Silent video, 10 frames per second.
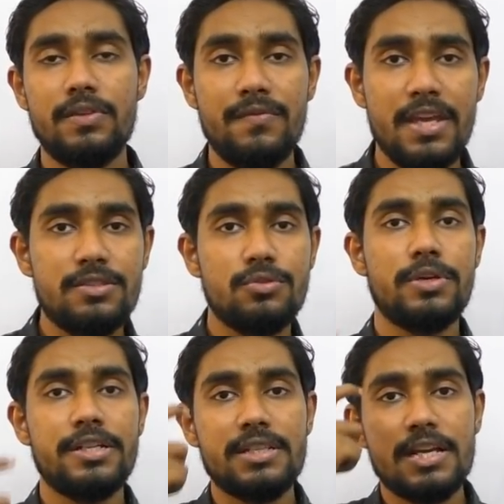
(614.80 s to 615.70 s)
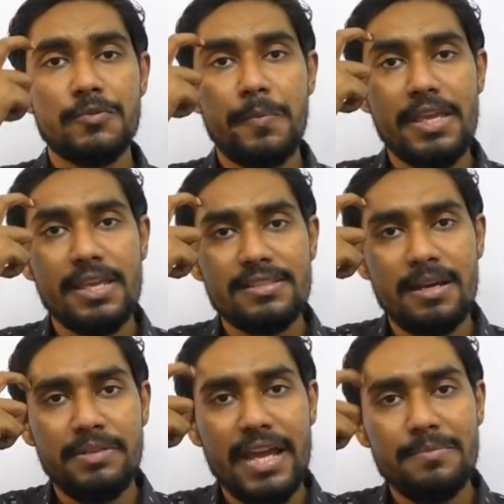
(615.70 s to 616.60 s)
the way students are speaking,
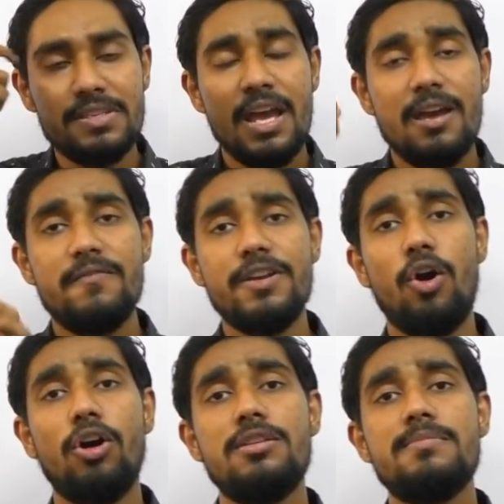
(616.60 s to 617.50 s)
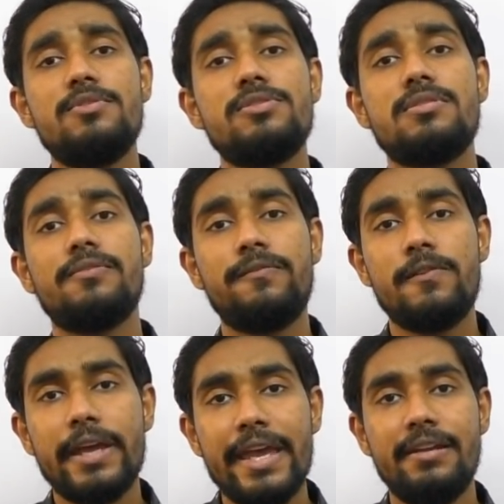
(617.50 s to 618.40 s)
sometimes we almost
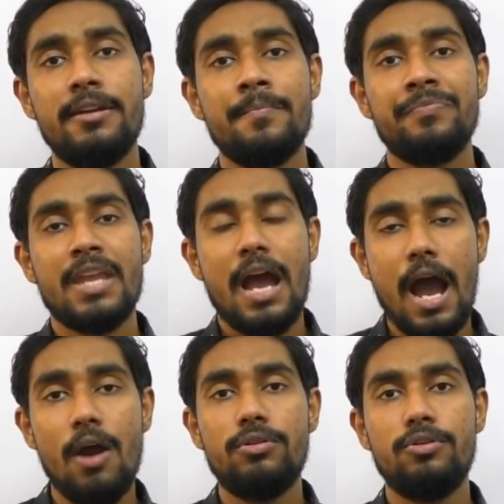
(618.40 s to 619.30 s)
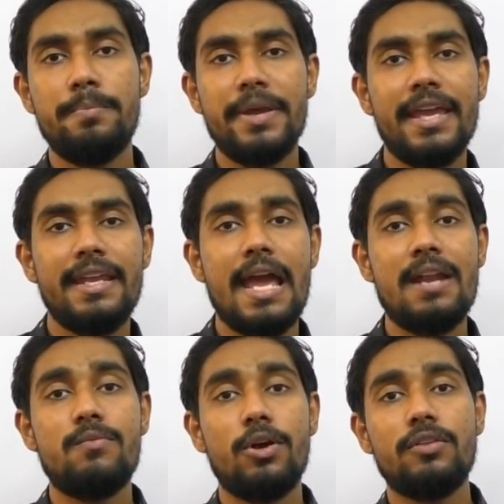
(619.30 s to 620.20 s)
forget how to begin
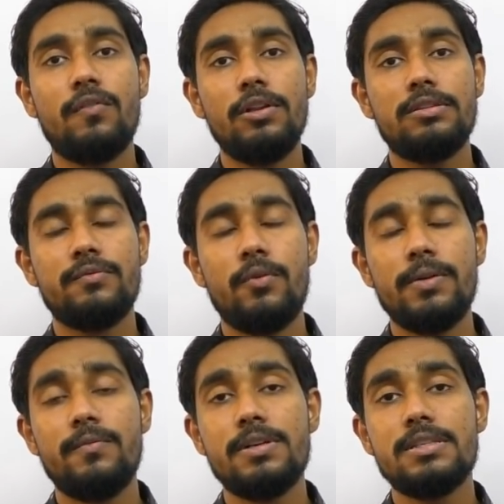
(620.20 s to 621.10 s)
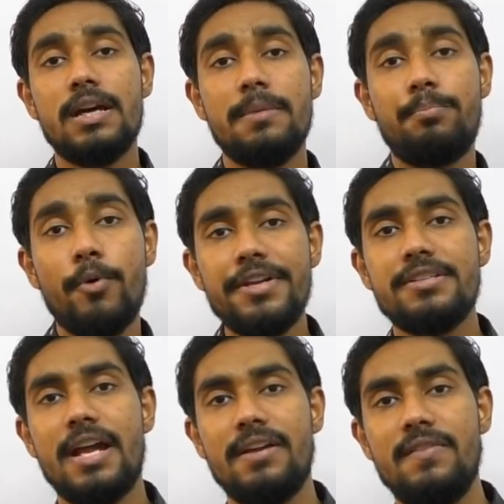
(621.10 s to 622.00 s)
and what was the
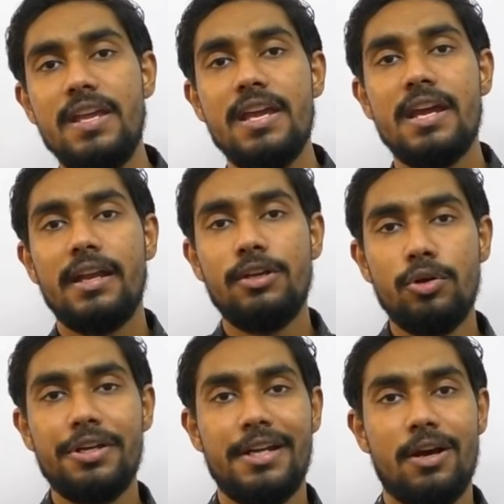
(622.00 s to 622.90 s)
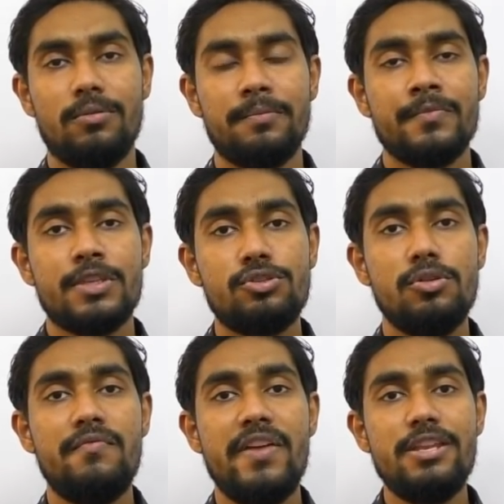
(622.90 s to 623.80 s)
points that we noted down.
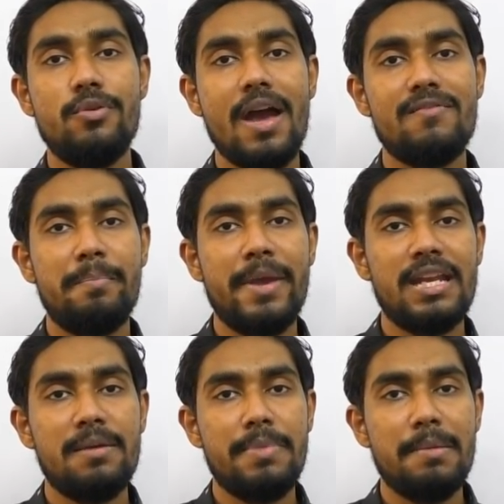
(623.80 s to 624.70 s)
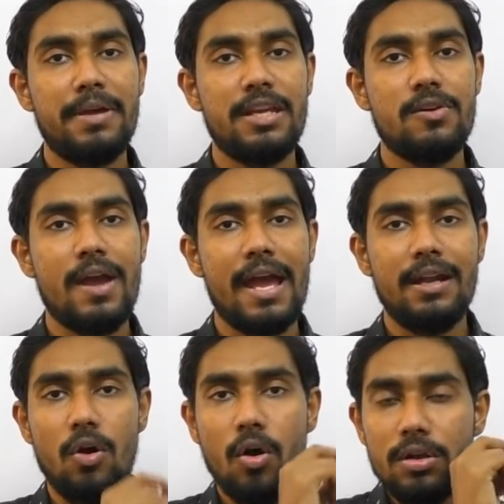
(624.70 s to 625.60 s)
So when you have a pen and a paper in your
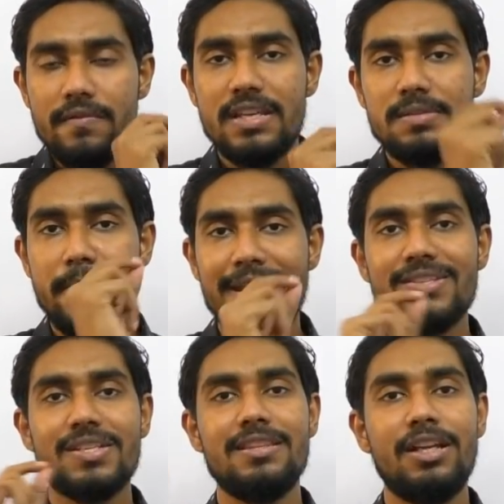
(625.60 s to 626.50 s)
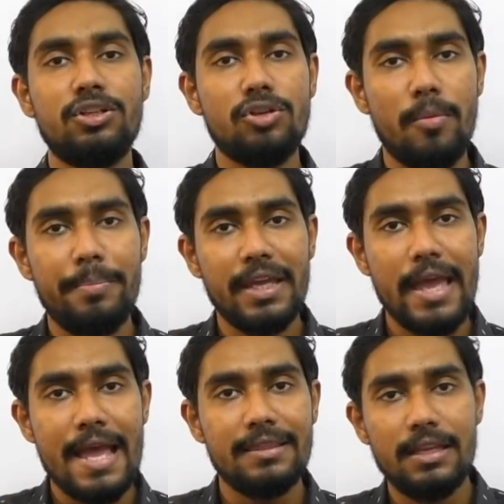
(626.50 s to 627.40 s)
hand, always mention the
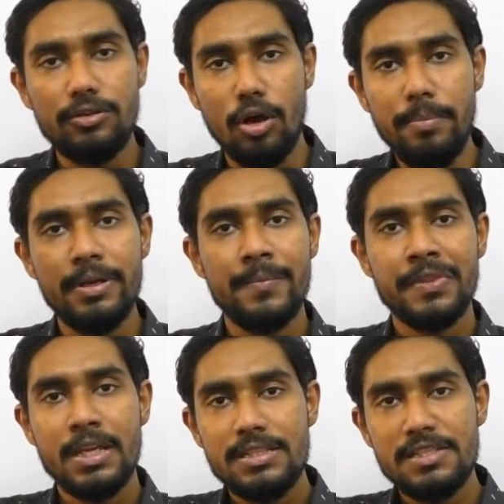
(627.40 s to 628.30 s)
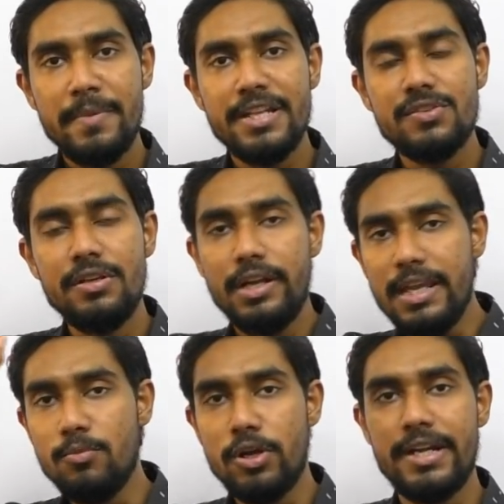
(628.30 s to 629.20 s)
topic at the top. Just mention
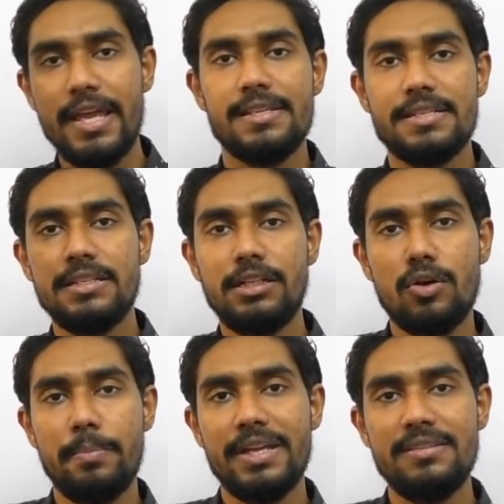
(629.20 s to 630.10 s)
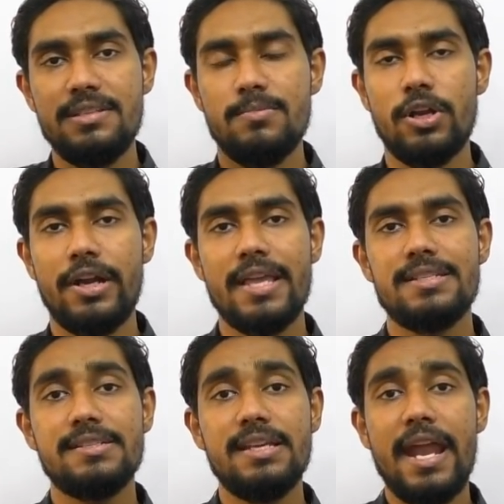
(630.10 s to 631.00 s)
demonetization, the topic is
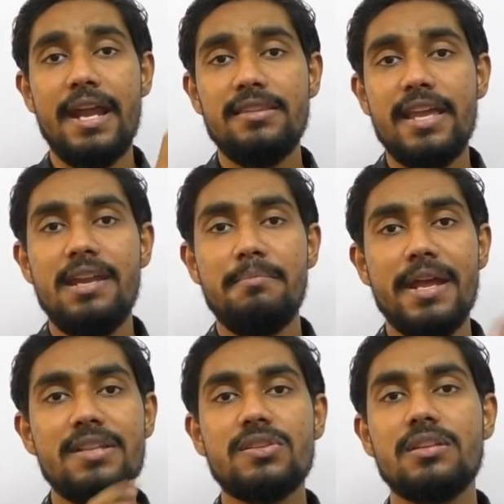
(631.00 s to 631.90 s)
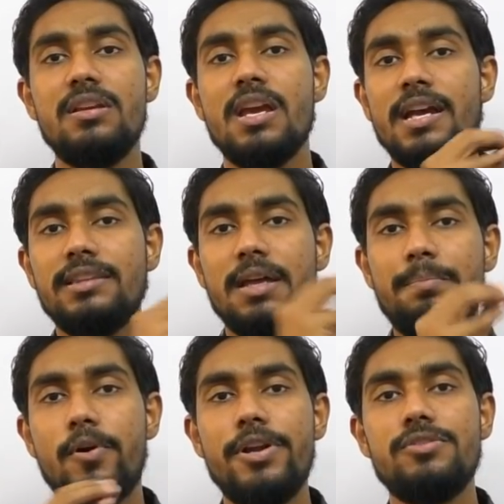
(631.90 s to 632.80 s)
demonetization, and then mention
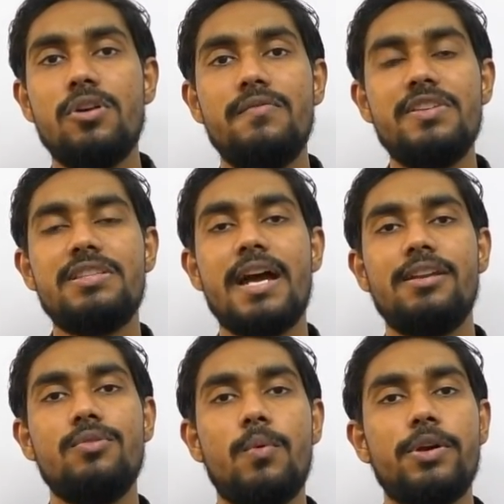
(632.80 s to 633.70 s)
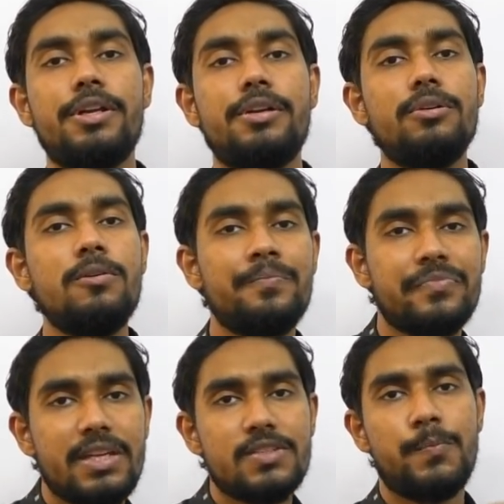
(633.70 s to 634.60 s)
the points on which that you wanted to
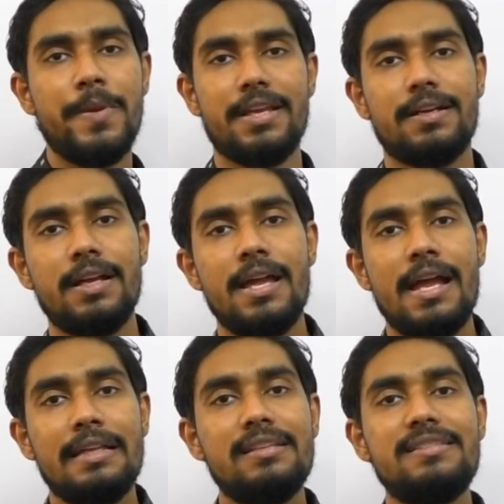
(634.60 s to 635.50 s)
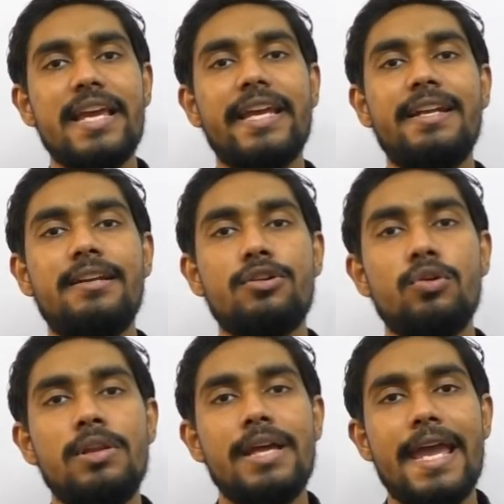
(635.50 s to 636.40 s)
speak. The second
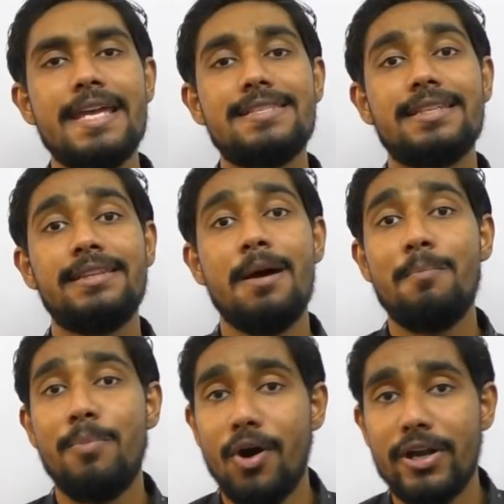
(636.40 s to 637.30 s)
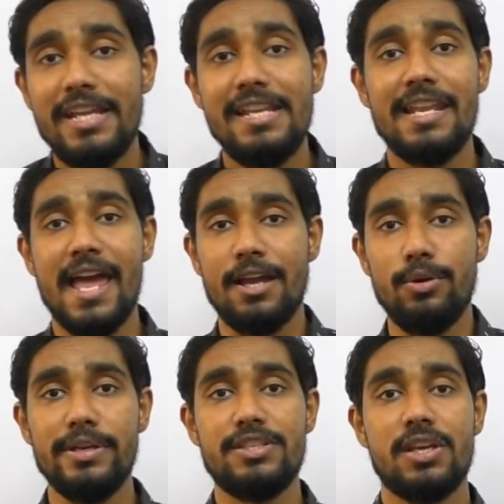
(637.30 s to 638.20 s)
rule is the body
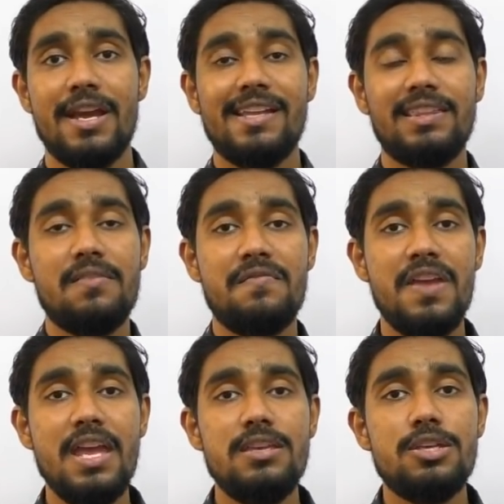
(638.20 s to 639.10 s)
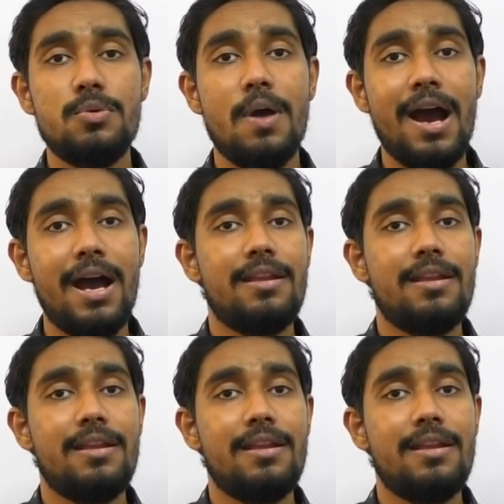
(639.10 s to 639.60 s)
language, the way you